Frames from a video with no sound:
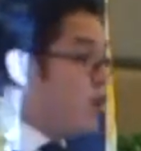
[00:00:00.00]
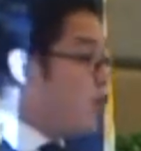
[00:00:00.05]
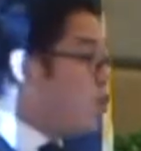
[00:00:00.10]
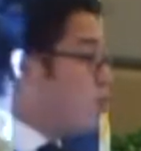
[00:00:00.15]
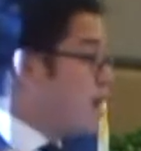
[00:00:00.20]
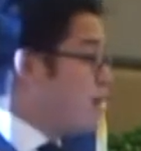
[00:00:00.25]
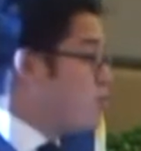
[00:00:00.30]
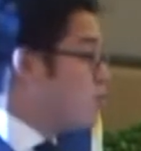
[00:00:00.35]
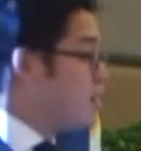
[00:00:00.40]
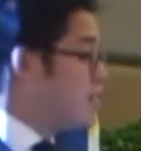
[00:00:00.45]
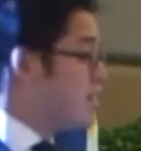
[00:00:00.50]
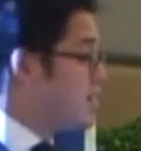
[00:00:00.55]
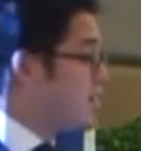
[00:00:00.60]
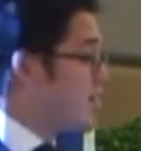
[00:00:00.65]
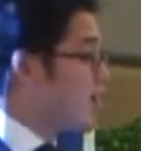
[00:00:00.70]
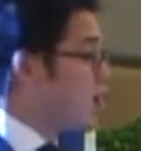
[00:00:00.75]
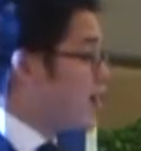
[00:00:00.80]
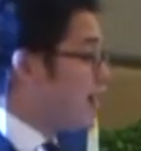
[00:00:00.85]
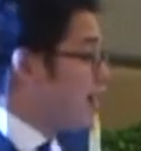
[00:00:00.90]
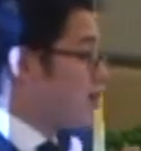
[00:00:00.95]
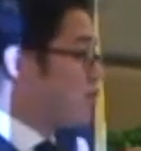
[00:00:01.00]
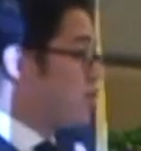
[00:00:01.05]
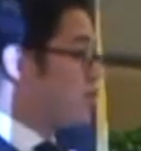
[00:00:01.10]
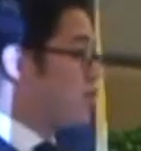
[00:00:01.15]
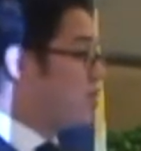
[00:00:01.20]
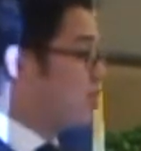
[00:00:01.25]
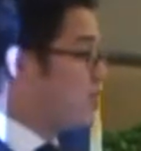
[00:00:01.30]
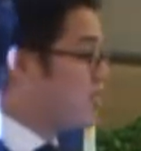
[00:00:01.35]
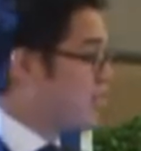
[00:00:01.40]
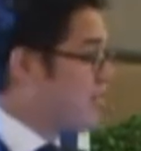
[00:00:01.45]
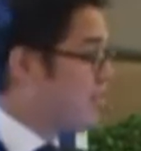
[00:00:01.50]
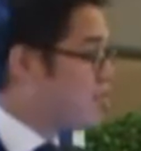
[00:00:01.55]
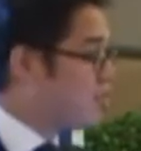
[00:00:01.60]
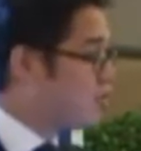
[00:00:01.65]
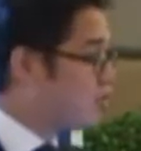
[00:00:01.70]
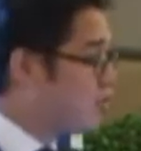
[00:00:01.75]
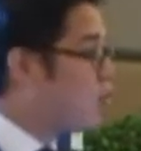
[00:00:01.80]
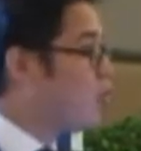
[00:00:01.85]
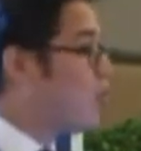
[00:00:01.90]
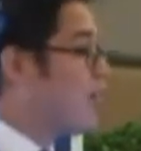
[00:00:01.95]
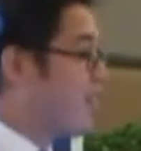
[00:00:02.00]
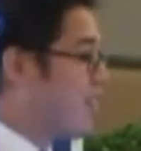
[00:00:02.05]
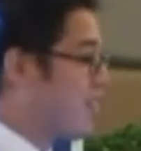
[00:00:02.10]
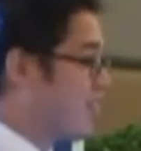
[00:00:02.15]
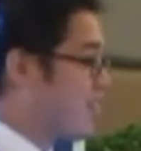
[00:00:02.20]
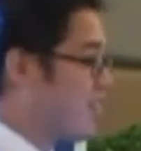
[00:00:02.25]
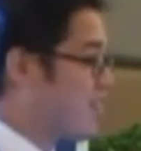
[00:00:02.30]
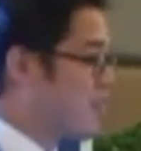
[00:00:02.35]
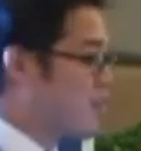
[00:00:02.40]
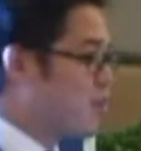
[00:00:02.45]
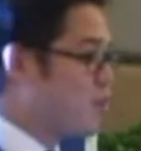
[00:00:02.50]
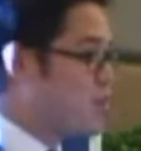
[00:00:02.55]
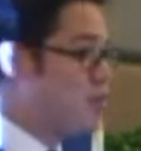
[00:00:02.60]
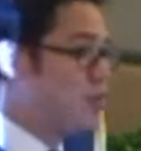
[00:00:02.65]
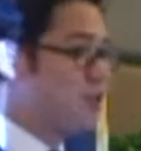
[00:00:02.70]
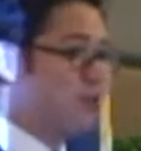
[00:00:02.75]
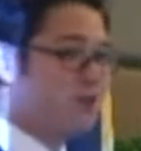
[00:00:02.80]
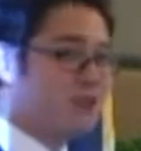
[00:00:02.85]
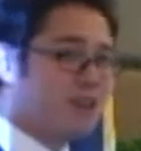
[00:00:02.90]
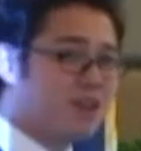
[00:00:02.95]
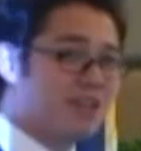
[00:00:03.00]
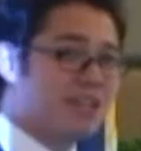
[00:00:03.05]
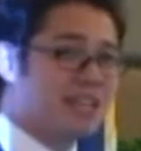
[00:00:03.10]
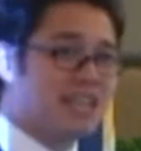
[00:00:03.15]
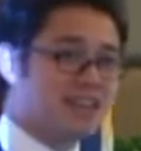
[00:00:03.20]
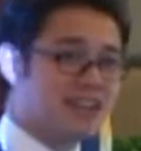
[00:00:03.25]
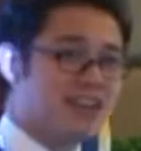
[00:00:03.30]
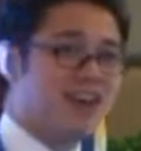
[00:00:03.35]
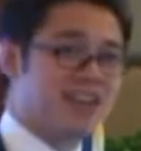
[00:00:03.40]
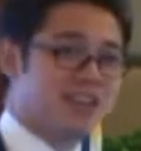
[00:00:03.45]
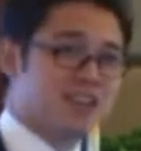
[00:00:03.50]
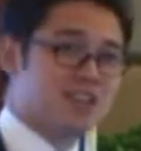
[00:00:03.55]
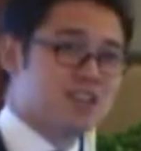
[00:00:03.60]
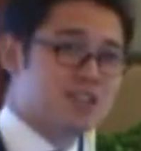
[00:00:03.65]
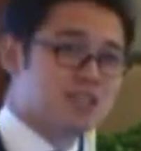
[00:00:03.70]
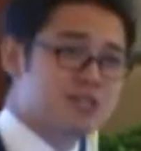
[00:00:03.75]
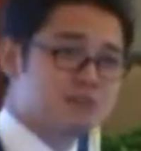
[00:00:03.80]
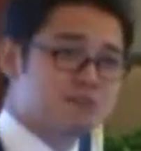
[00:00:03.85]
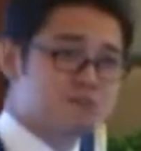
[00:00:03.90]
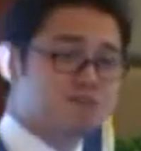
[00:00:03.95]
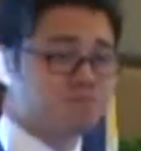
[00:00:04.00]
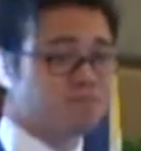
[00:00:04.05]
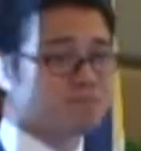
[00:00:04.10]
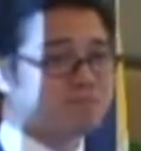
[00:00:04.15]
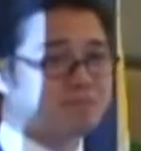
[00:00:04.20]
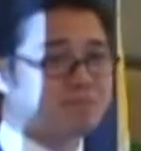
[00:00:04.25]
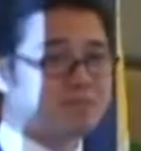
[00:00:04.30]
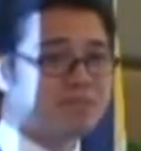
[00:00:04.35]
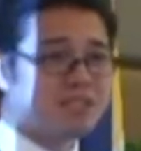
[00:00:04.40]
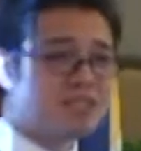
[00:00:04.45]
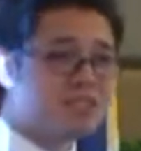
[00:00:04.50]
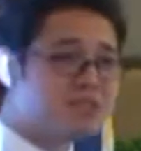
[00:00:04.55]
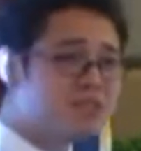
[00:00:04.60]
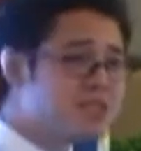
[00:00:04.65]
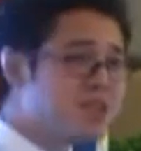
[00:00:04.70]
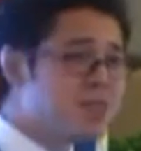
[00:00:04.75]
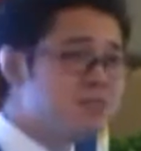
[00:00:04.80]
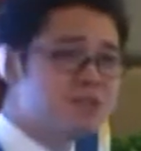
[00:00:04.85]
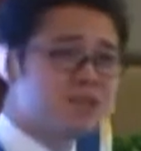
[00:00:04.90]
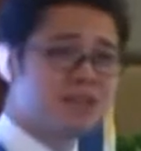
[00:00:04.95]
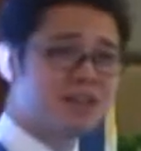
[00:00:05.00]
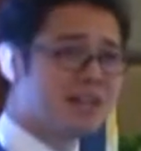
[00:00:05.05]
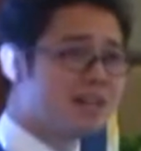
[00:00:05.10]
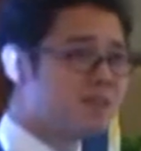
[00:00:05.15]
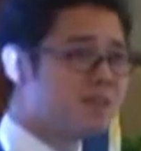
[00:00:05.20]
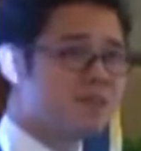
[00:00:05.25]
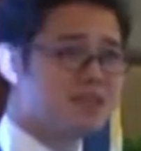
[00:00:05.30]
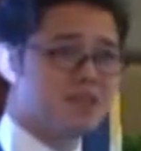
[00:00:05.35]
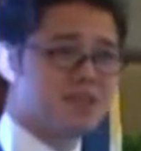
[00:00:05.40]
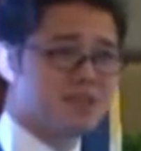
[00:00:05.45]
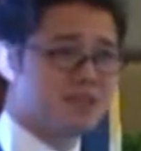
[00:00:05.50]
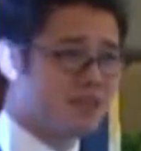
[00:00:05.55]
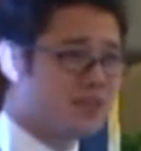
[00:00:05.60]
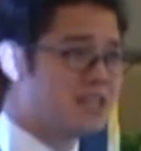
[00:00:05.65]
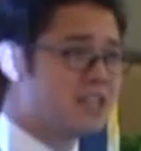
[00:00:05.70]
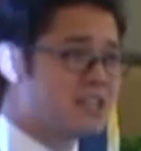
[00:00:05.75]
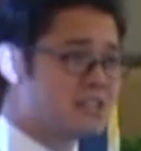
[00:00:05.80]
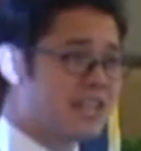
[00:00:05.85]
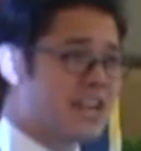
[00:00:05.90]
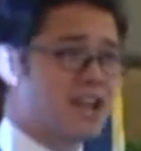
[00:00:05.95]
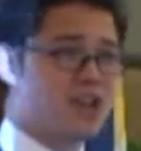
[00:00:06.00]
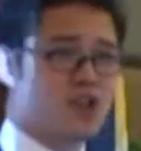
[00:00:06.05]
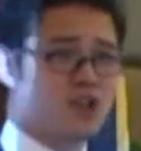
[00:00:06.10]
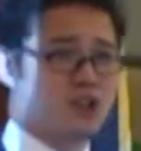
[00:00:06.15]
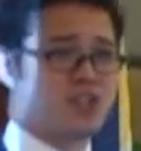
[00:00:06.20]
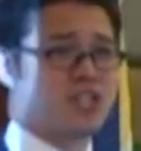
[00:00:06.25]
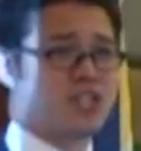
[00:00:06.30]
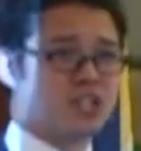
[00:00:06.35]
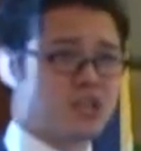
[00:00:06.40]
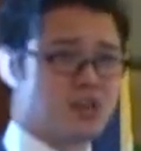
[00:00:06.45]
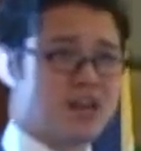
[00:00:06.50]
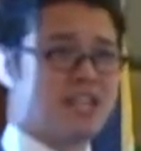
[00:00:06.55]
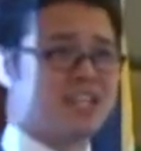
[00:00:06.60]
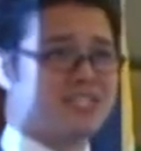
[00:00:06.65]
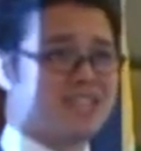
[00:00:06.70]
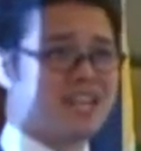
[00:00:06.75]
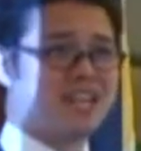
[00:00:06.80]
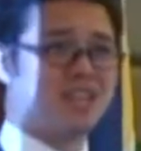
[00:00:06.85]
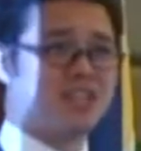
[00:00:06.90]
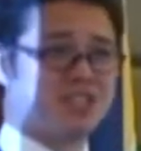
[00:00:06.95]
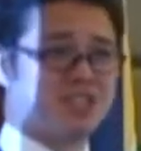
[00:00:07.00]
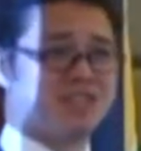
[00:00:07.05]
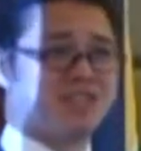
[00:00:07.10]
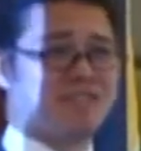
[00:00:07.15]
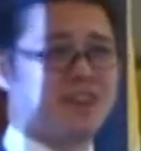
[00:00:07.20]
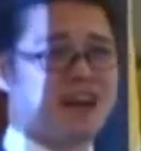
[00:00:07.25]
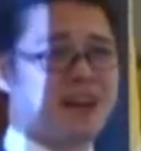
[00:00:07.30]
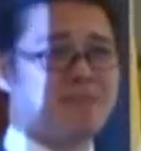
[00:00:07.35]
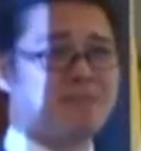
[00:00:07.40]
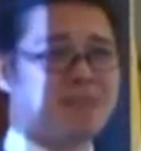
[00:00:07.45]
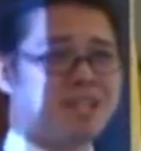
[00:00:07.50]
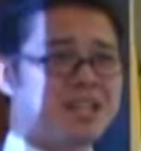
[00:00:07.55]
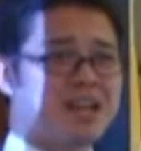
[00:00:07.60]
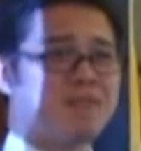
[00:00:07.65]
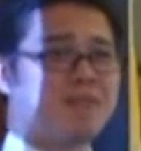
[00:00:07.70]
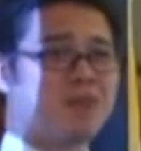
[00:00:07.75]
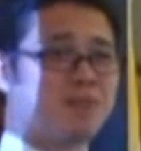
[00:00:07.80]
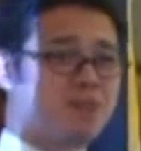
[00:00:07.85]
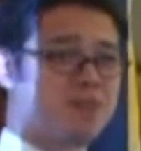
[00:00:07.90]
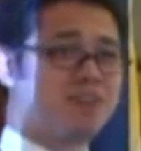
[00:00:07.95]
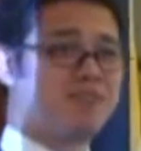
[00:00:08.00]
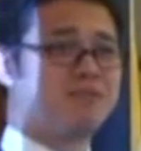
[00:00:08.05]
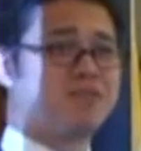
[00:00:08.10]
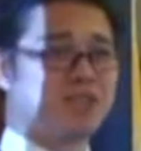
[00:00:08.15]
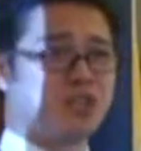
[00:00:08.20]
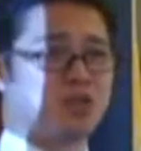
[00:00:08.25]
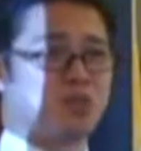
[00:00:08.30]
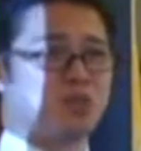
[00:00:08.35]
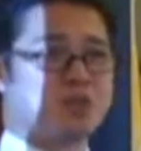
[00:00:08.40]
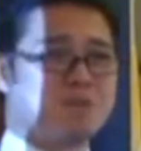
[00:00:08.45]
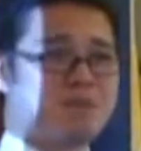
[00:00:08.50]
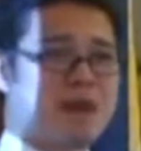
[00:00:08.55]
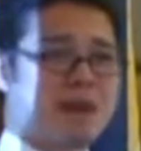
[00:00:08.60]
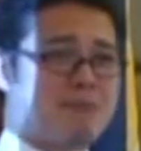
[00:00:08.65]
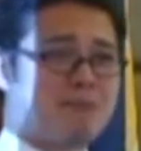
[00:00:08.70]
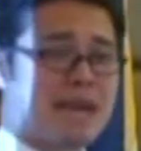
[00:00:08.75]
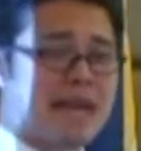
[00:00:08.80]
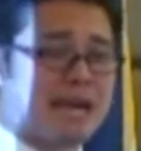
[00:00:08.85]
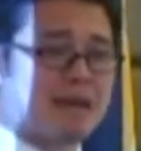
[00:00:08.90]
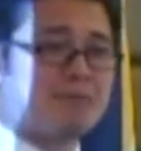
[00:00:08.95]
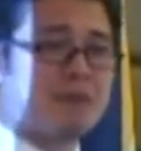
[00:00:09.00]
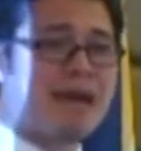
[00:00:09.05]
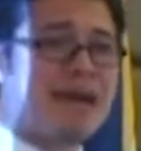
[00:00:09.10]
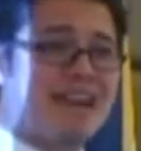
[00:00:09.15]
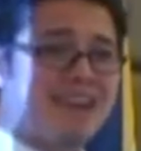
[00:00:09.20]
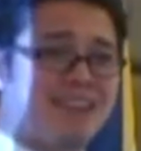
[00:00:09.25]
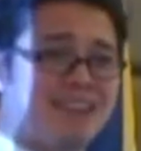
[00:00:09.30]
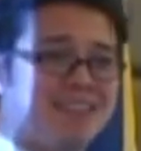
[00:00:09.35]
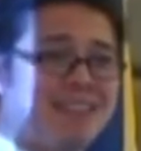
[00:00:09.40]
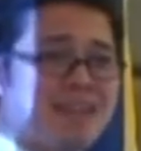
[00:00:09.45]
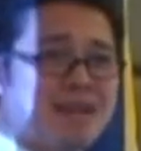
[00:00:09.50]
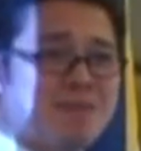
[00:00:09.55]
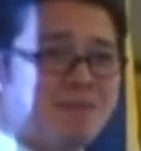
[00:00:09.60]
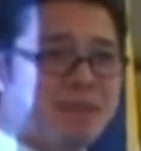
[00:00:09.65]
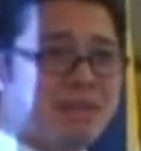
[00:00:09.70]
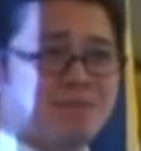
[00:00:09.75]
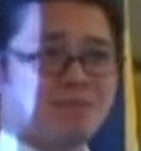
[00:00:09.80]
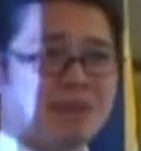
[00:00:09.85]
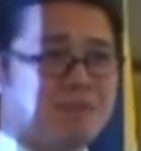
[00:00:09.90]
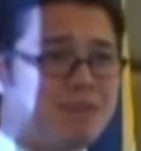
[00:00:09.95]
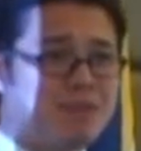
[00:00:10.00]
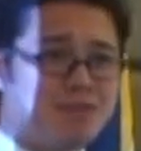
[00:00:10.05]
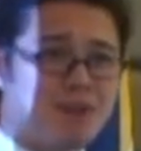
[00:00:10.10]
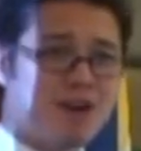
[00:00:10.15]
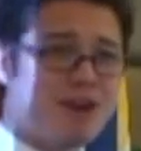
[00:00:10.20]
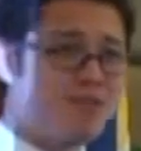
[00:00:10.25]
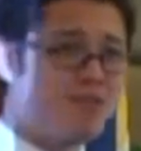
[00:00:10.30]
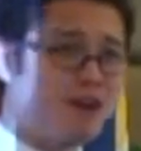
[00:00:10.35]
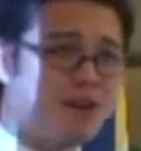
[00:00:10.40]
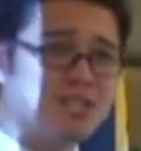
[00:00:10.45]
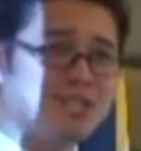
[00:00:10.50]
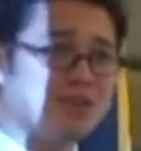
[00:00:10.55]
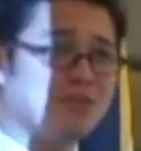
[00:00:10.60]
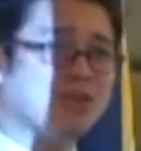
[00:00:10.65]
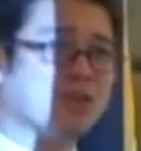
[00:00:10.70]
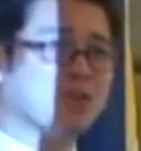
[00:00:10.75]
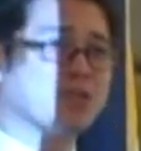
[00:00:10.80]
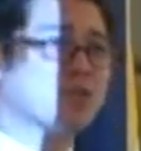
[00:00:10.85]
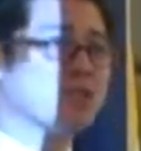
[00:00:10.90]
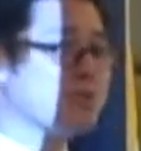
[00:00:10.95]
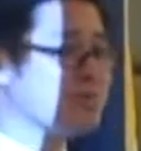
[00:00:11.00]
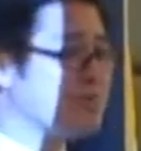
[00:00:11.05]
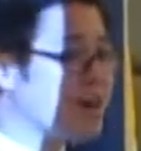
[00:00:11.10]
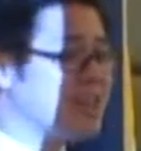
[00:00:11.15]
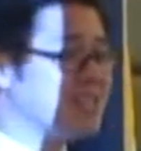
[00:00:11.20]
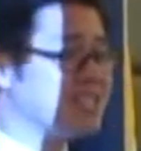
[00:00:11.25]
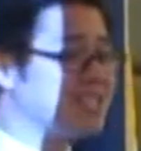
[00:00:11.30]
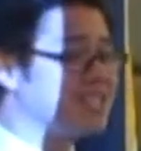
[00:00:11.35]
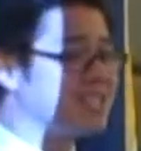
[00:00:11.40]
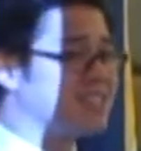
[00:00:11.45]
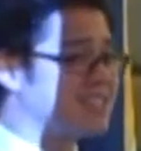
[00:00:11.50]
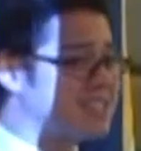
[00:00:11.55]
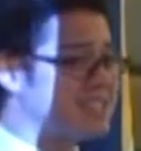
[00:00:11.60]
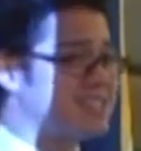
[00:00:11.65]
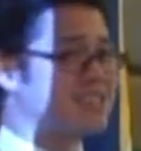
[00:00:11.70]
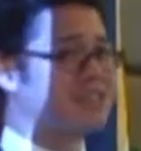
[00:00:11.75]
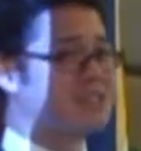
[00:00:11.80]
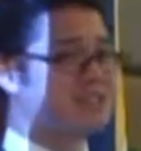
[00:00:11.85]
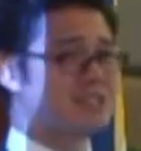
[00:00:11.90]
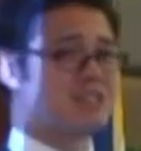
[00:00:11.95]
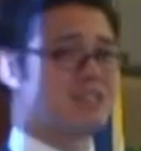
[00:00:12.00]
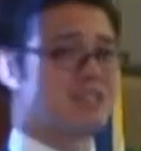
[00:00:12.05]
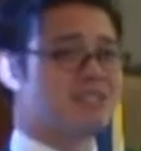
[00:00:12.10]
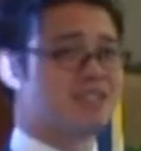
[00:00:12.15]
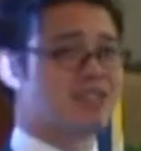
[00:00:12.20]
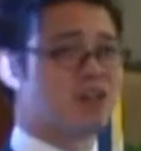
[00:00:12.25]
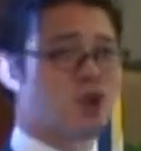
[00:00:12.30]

When we go out to work with you lovely clients, sometimes things get lost in translation. I may come up with a vision with my black pen, but it may be very, very different to the branding consultant